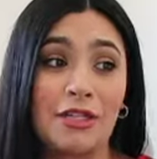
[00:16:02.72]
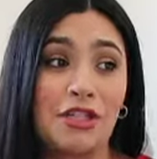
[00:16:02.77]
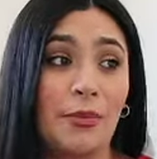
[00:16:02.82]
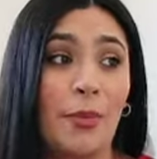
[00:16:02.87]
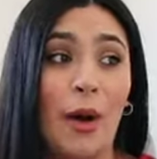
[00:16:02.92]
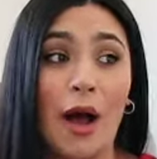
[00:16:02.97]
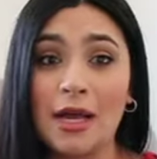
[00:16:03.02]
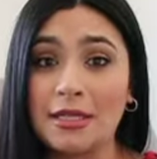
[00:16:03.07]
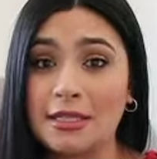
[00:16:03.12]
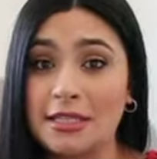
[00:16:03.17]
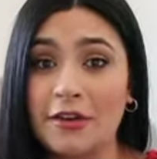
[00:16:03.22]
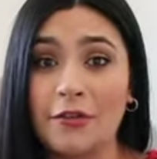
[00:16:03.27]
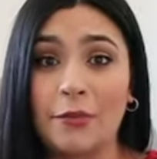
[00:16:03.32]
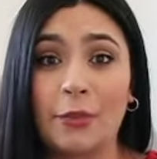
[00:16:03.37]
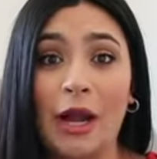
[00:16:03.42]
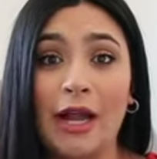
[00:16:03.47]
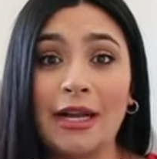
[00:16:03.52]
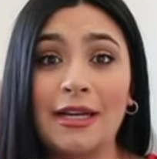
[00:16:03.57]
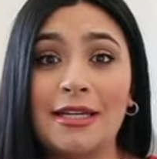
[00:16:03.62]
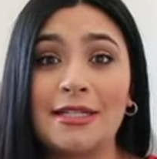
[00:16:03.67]
such a positive
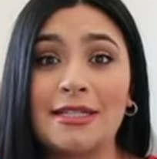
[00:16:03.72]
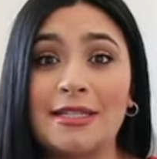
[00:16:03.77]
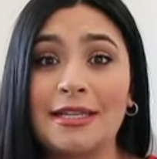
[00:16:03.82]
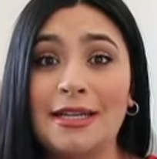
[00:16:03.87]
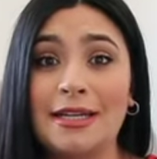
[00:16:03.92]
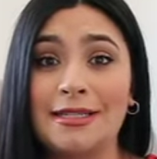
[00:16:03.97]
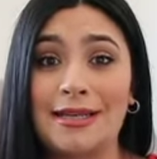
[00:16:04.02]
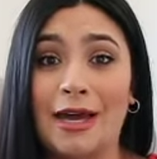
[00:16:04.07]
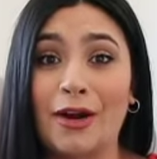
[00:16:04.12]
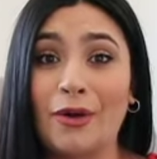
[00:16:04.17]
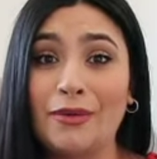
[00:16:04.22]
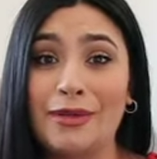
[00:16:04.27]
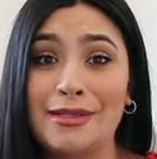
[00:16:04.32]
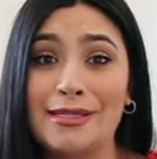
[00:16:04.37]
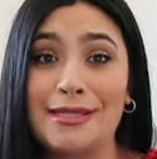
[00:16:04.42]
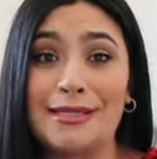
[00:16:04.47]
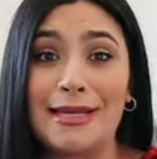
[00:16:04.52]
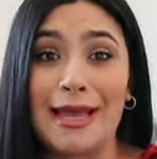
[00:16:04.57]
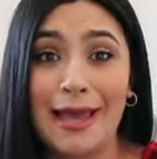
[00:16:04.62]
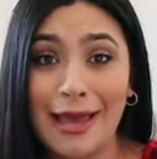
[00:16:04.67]
pregnancy, because I don't
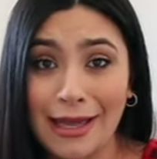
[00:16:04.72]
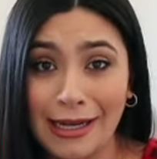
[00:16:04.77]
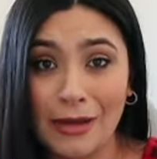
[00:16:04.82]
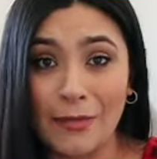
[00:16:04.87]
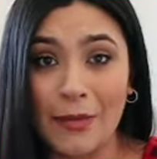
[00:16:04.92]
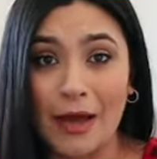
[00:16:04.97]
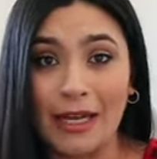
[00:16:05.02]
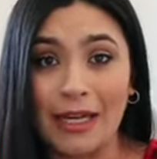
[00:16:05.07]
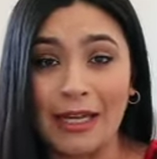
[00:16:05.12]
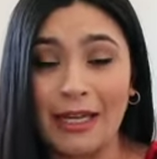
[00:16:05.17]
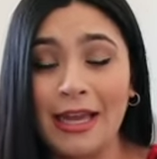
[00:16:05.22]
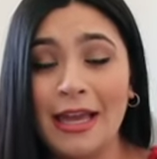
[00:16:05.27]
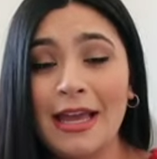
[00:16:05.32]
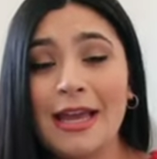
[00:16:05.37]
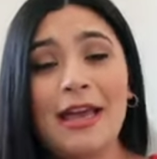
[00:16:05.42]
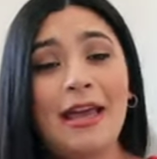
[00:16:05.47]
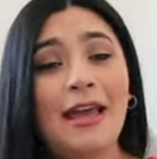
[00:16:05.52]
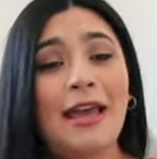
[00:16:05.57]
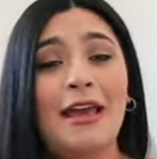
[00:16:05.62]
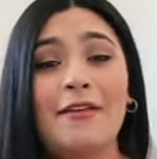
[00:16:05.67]
listen to anybody.
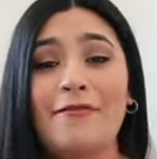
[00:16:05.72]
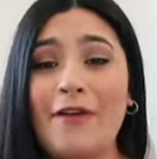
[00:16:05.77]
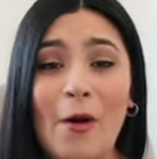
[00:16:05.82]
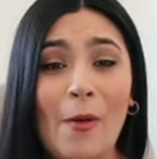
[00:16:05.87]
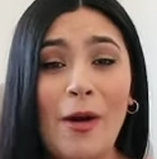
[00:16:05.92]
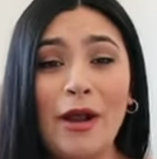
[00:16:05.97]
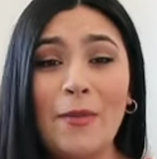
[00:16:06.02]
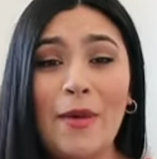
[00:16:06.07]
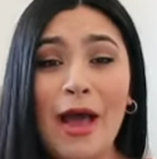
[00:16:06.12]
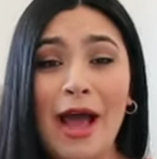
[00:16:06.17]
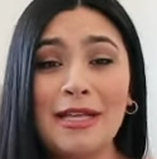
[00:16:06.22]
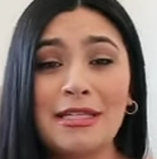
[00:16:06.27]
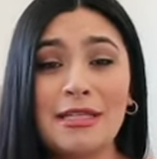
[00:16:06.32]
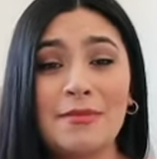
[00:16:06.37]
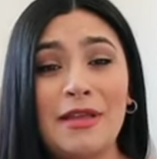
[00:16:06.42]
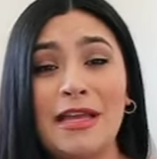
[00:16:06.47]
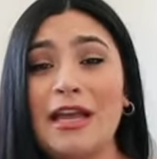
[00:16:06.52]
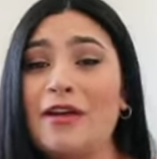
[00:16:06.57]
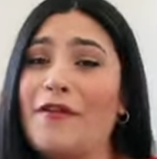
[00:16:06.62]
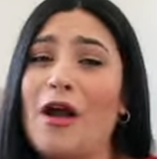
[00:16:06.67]
If I want to pack
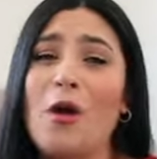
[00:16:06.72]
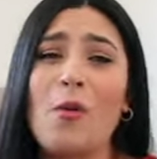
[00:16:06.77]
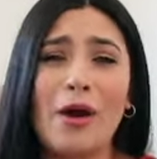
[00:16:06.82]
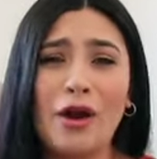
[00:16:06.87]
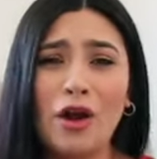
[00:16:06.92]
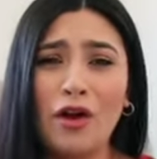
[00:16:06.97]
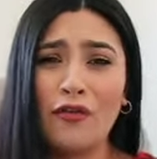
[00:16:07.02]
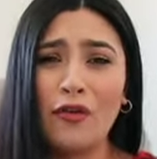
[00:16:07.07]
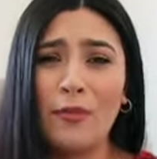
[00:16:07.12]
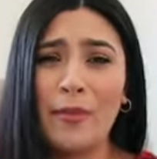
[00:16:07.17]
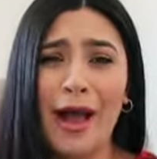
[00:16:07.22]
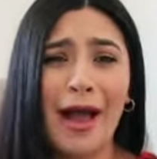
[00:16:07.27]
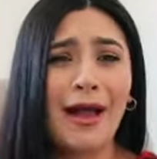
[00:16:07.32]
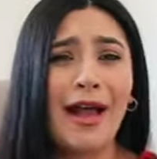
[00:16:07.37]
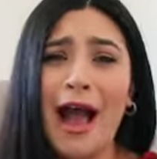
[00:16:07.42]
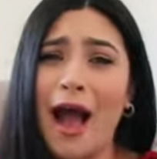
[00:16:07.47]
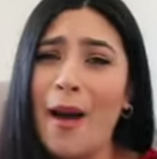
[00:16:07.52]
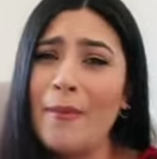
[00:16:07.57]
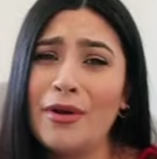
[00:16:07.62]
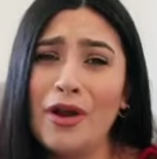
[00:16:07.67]
something, if I want to
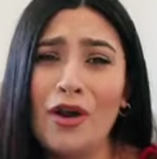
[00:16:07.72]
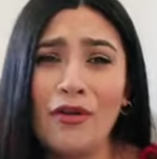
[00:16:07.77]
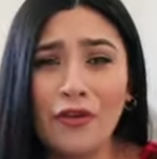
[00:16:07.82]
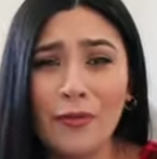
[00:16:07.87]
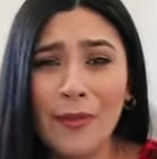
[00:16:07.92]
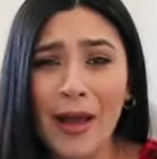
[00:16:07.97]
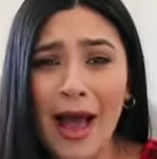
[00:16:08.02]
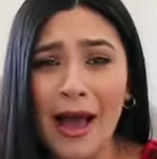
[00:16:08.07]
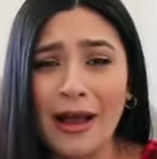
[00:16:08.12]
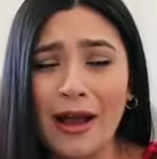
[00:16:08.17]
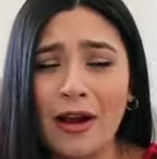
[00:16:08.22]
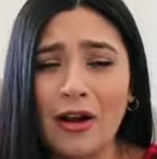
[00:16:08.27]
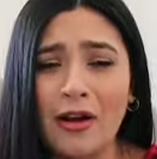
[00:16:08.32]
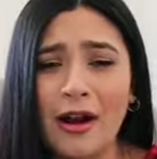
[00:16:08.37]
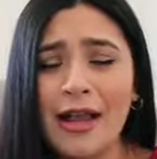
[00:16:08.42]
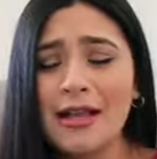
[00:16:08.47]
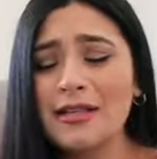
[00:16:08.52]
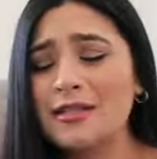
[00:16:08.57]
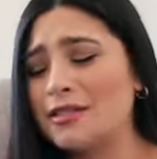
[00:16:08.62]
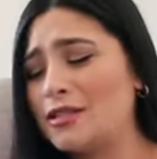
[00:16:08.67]
overpack, I'm going to overpack. All
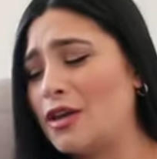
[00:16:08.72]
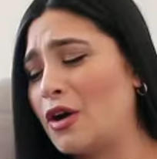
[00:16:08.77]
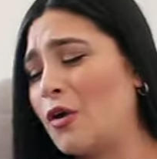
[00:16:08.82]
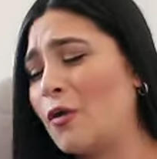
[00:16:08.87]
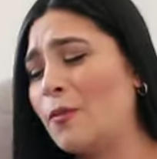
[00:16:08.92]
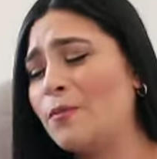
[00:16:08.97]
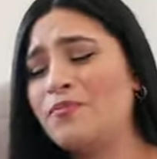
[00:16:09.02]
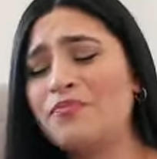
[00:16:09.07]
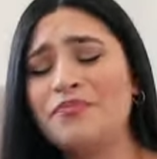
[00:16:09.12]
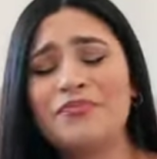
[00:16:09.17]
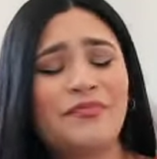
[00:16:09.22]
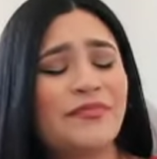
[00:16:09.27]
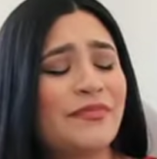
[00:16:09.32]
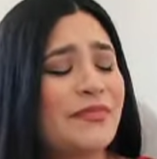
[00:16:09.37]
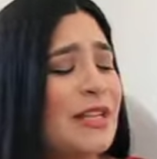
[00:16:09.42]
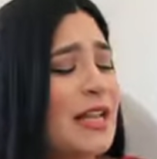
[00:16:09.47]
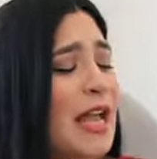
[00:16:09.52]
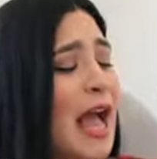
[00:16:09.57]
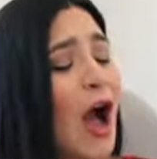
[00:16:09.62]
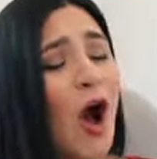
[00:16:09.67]
right. So
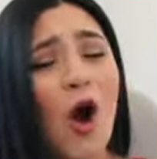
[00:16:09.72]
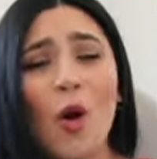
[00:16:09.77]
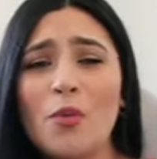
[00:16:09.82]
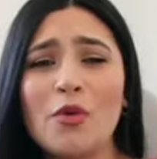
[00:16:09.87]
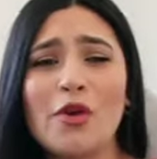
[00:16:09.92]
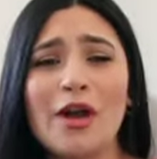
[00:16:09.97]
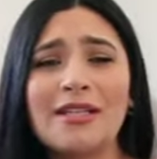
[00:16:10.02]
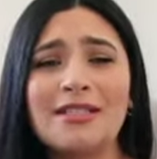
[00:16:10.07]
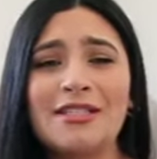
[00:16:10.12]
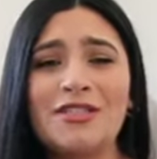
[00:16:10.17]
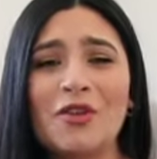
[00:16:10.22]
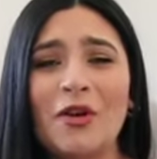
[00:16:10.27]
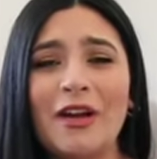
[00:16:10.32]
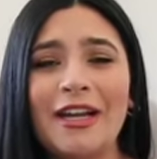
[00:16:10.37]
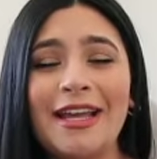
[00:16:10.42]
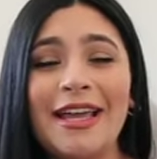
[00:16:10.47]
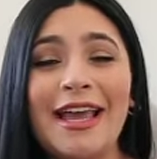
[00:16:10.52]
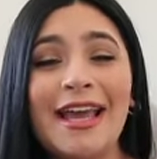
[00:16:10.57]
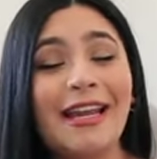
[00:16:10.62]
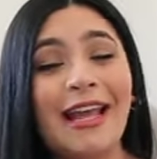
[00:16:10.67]
I hope you guys
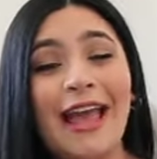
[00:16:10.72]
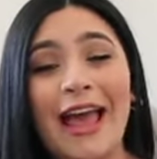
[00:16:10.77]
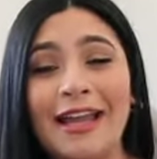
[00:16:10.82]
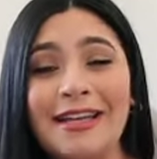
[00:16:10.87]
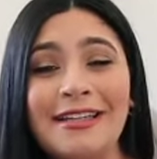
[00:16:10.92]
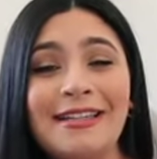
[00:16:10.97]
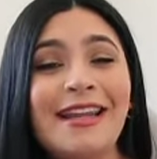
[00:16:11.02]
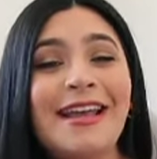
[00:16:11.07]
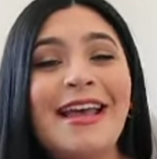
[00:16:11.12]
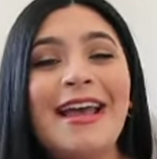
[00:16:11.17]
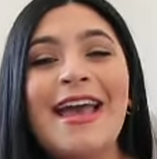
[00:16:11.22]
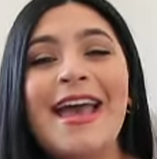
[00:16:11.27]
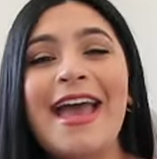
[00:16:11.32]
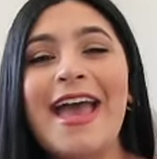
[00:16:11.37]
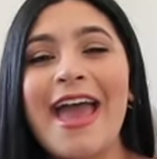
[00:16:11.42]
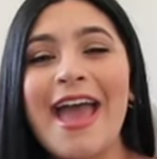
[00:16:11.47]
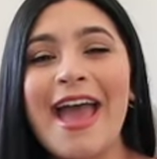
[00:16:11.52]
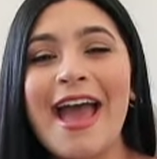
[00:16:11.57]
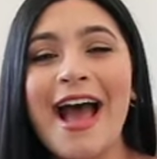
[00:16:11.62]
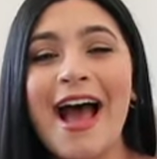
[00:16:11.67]
enjoyed it again.
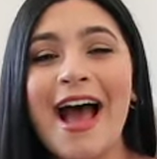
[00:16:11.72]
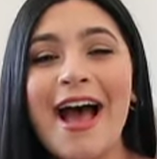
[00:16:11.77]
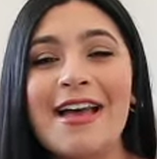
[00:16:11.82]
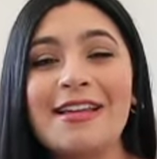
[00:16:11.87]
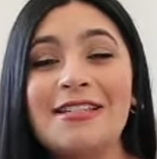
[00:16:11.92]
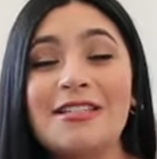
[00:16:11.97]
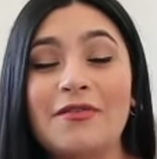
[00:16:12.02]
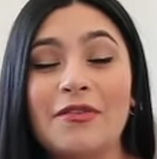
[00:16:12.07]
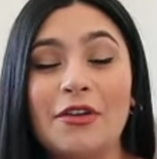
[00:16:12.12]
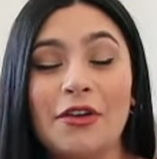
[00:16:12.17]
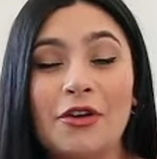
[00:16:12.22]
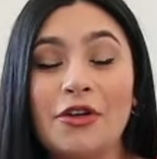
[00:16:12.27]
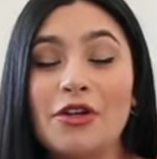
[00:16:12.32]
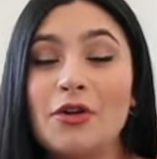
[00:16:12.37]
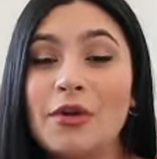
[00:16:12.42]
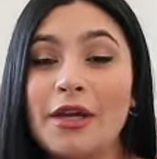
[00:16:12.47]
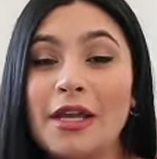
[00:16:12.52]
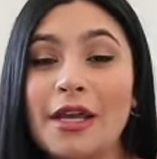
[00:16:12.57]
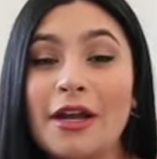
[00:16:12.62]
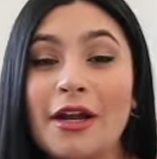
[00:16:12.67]
And if you're
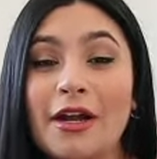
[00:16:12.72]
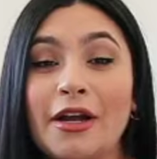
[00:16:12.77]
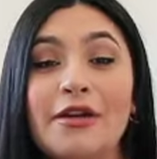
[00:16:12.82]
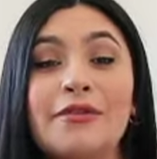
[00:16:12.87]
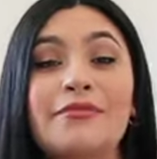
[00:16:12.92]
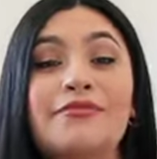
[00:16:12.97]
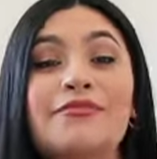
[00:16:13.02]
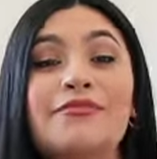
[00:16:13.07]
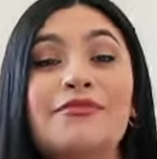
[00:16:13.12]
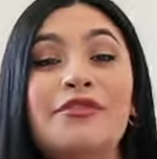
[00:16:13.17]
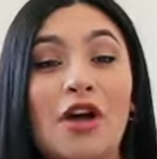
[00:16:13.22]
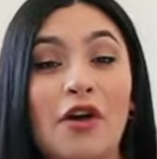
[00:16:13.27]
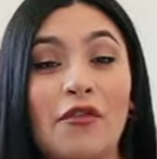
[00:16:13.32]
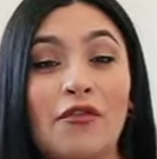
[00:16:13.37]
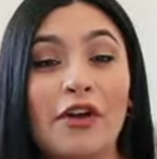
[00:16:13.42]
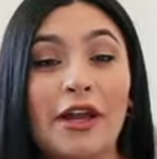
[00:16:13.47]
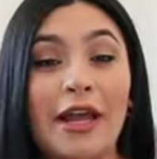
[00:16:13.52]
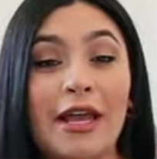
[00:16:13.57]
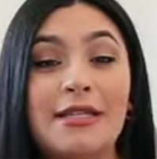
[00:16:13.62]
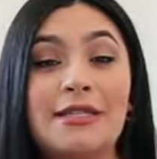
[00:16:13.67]
new here, don't
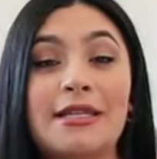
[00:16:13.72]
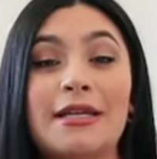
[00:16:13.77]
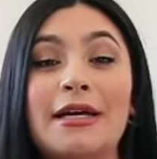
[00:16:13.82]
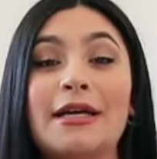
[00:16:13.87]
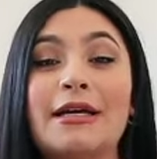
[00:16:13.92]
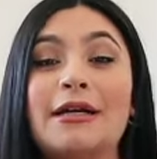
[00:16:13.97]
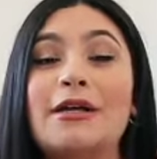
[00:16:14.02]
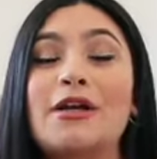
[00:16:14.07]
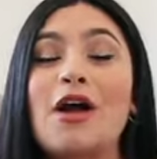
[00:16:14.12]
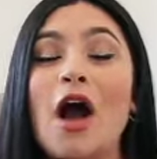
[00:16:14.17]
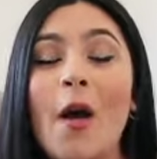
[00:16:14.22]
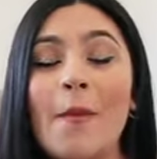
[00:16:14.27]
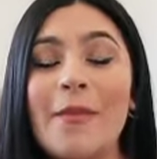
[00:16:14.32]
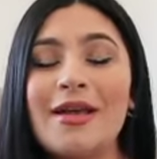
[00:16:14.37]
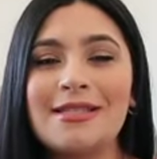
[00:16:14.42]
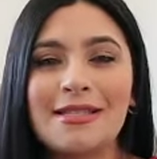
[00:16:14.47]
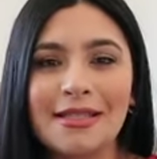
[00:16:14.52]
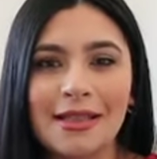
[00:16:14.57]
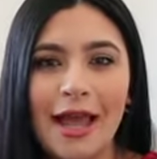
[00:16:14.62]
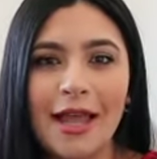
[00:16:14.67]
forget to
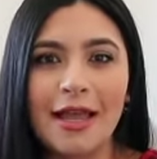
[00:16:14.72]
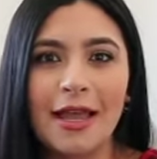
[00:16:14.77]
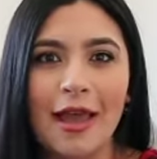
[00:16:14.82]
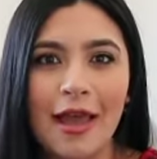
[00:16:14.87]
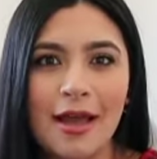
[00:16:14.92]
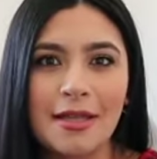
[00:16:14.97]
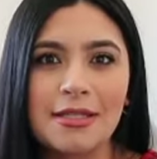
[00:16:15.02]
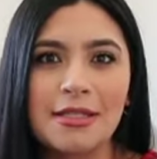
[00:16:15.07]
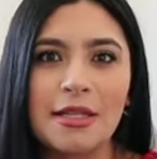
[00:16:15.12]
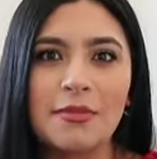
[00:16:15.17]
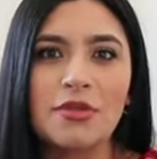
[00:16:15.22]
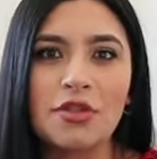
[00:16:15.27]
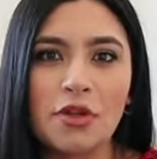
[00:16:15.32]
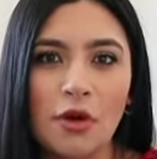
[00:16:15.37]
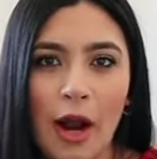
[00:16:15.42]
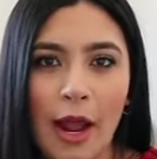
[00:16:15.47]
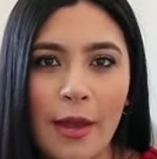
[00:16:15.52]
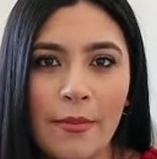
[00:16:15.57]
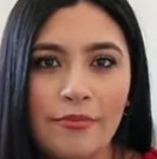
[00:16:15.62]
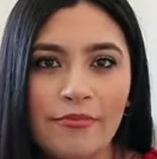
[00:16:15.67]
comment, like, and
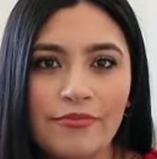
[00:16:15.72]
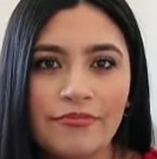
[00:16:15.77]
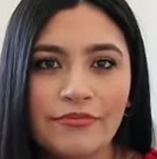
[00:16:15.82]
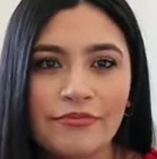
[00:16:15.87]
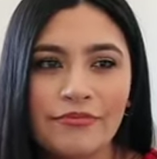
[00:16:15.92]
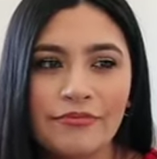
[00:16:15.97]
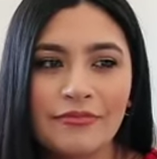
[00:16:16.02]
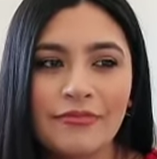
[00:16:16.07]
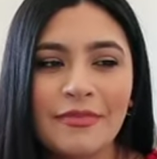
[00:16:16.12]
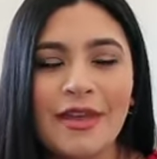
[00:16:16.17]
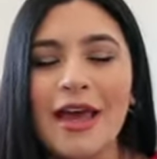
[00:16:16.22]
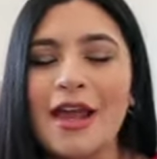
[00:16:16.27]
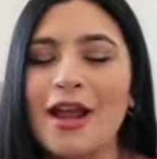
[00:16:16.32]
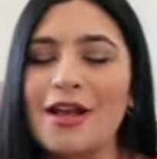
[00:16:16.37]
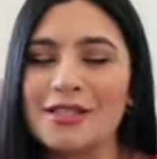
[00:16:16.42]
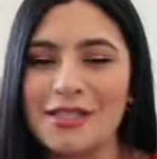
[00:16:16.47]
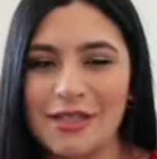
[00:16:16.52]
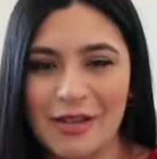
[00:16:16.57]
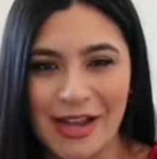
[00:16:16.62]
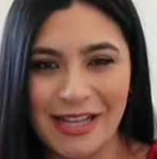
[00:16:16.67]
subscribe. And
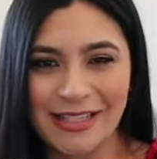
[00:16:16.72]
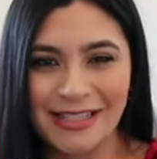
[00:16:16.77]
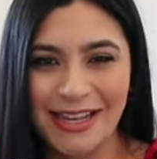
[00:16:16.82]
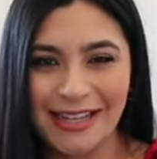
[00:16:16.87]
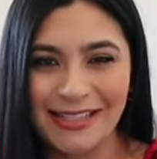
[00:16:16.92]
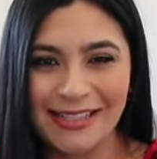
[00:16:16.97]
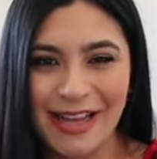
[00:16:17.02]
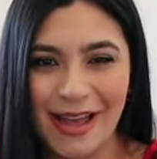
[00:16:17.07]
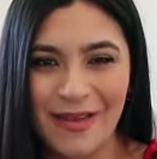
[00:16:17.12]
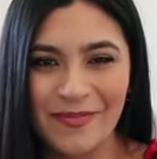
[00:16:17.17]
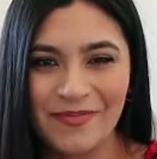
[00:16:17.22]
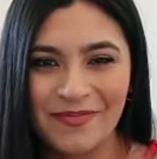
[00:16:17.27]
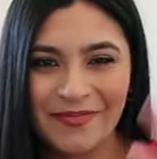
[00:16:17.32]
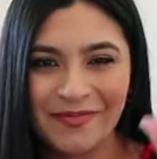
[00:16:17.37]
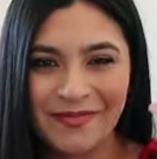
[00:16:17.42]
I'll see you guys next time.